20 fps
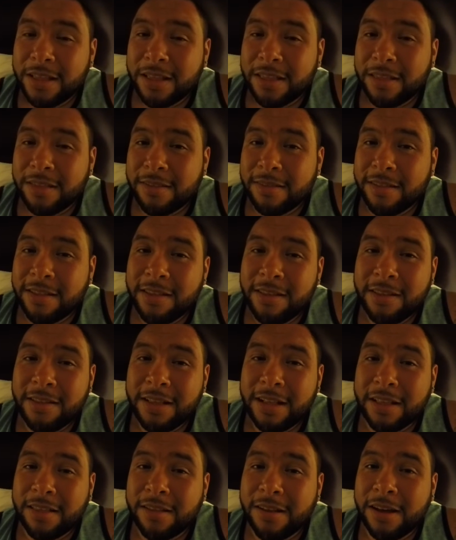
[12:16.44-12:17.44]
that's
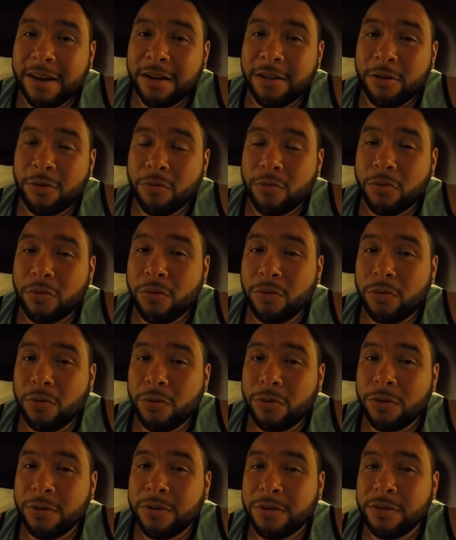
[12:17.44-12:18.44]
that's kind of the
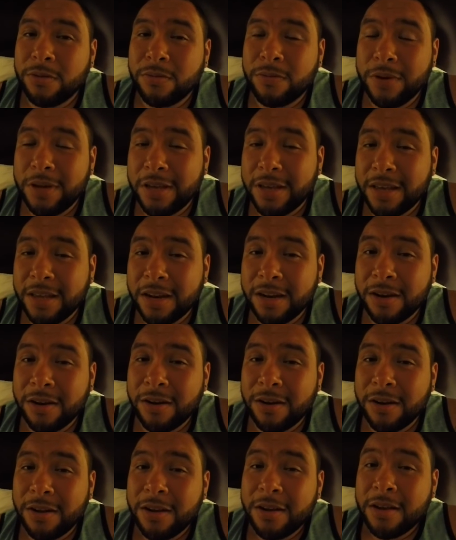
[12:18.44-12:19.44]
rule. We
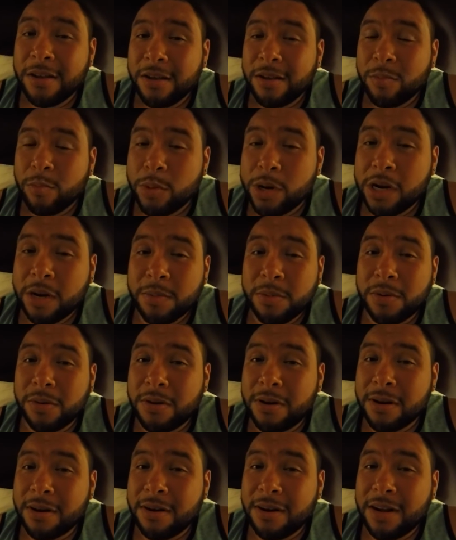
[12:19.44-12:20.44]
can bring up
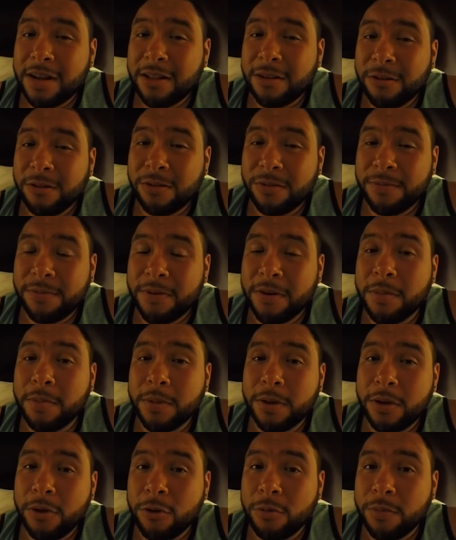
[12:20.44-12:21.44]
to hundred dollars
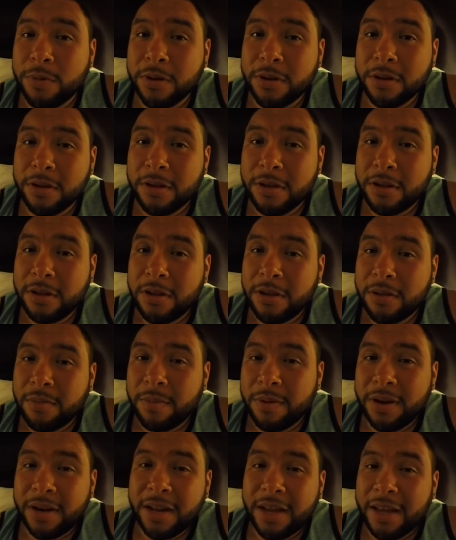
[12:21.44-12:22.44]
from Cuba,
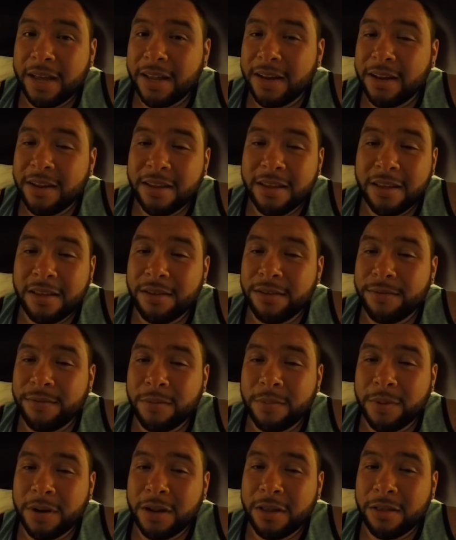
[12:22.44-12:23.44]
but not
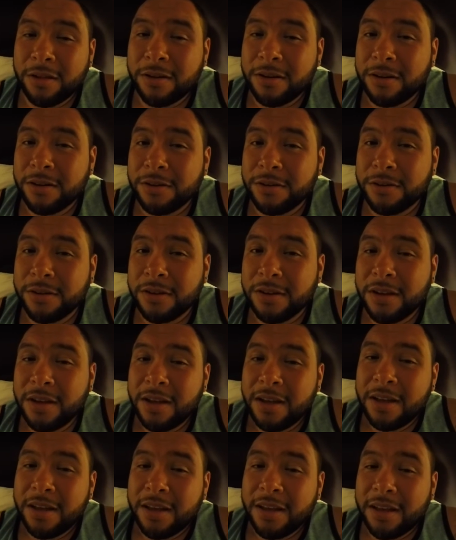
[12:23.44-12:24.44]
from another country.
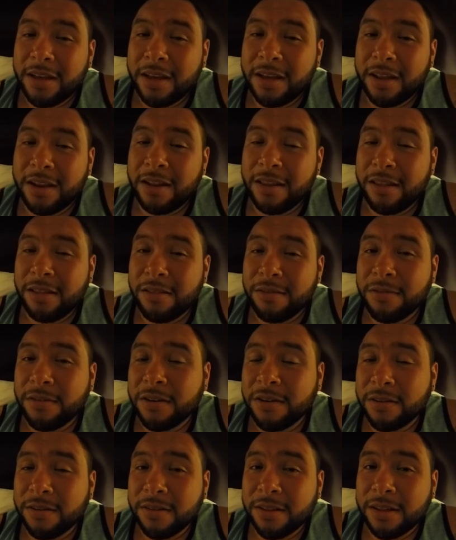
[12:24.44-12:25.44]
And these
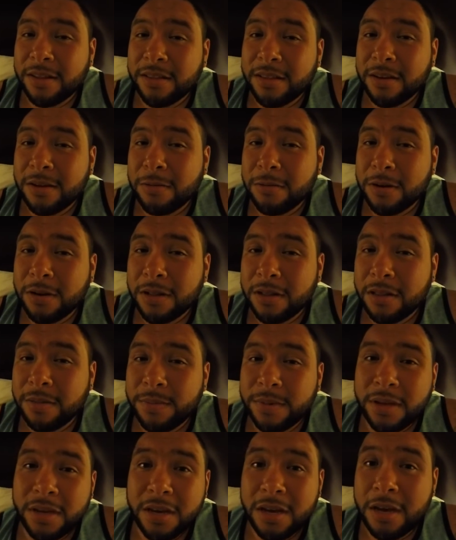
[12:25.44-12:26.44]
fuckers out there were
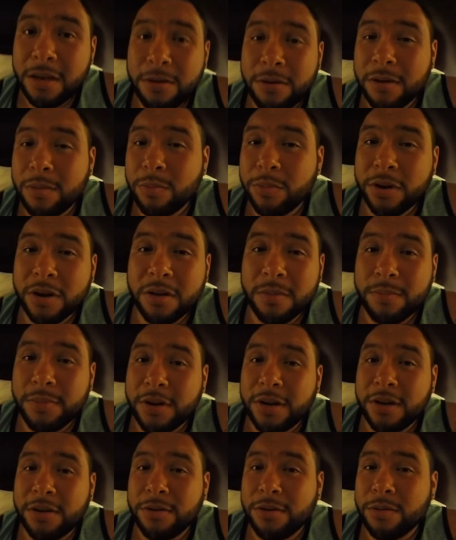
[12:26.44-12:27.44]
telling me, "Yeah, you can bring
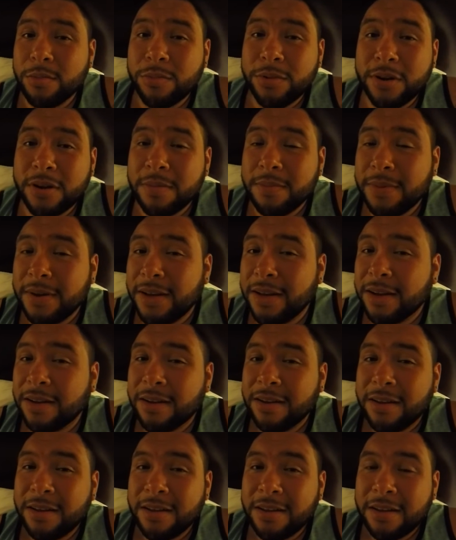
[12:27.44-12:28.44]
it back. You can bring it
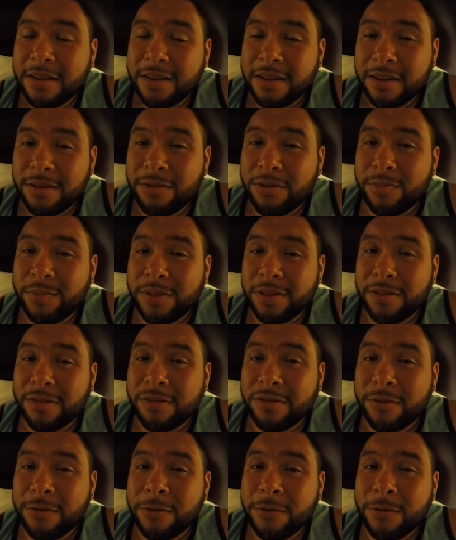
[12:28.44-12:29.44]
back." I would have been
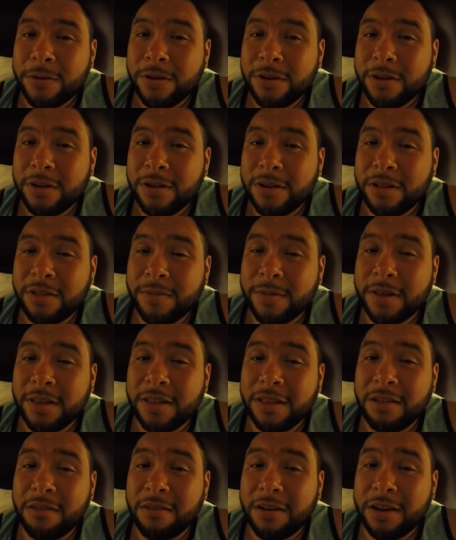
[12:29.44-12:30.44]
screwed,
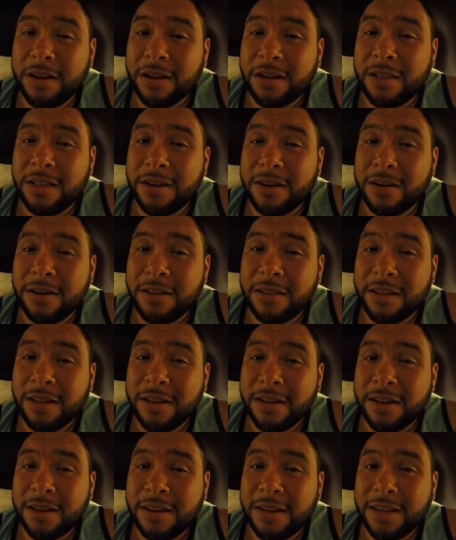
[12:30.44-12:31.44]
especially if I declared it
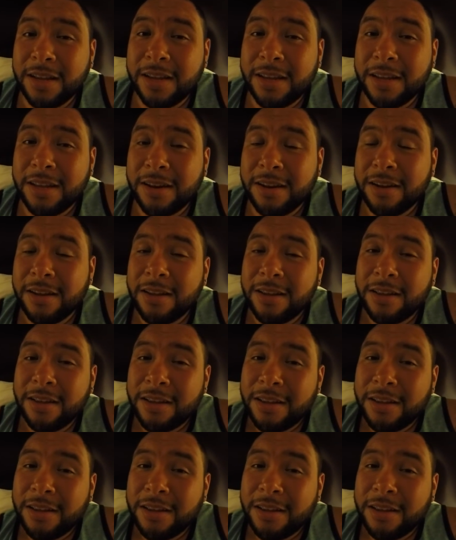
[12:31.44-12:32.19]
like a dickhead.